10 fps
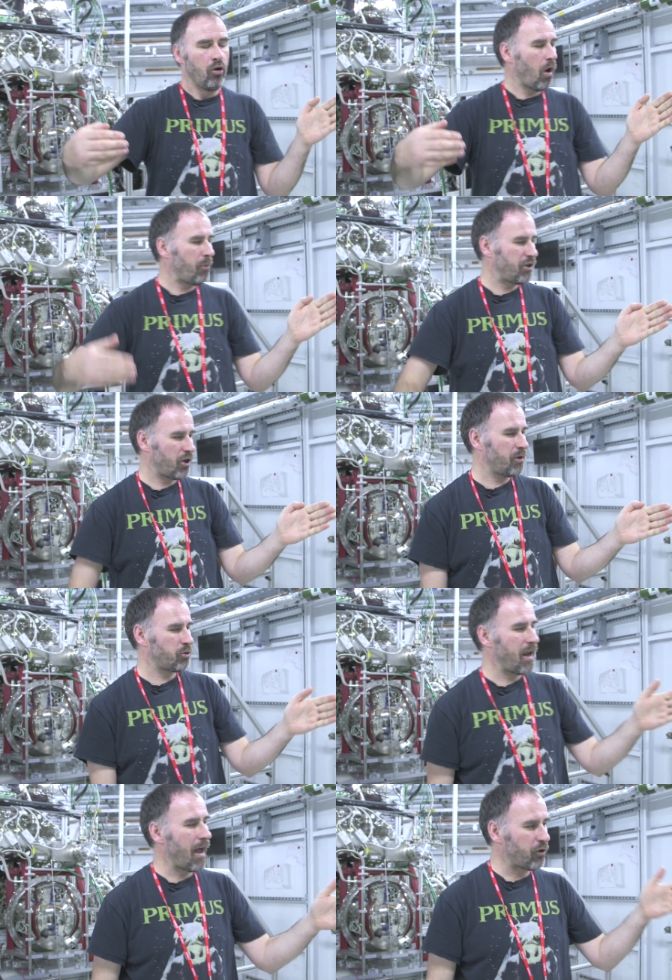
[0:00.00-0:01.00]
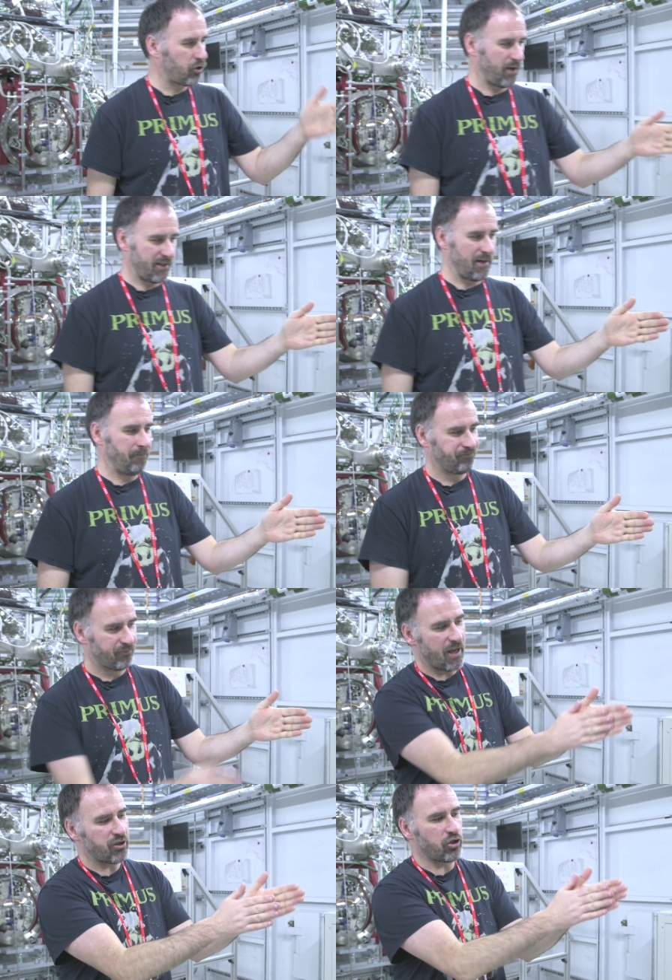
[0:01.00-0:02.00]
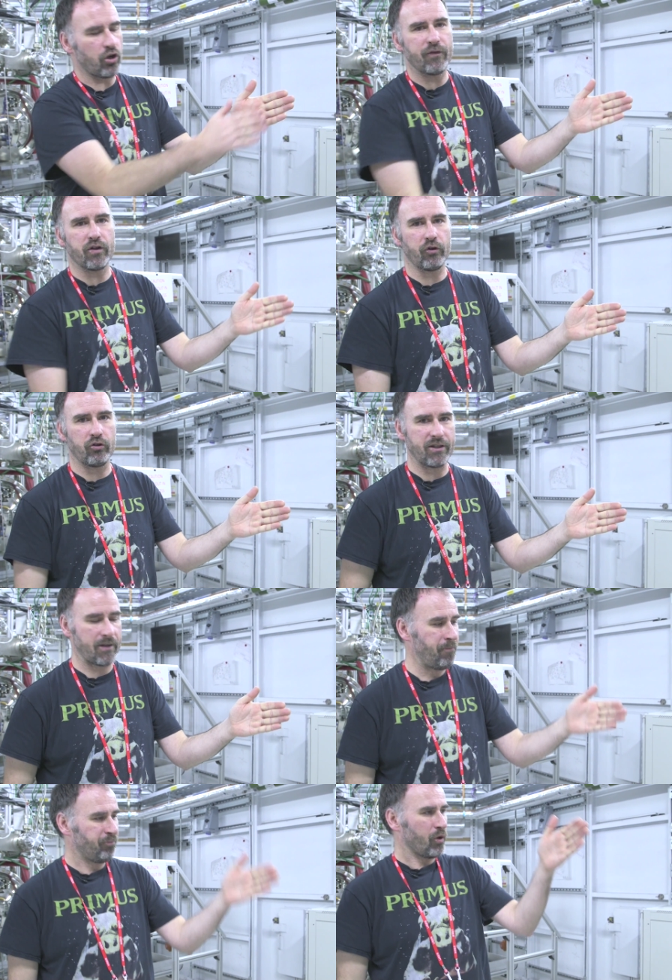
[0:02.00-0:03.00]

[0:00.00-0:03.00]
What we do is we have our crystal. There's the surface of our crystal.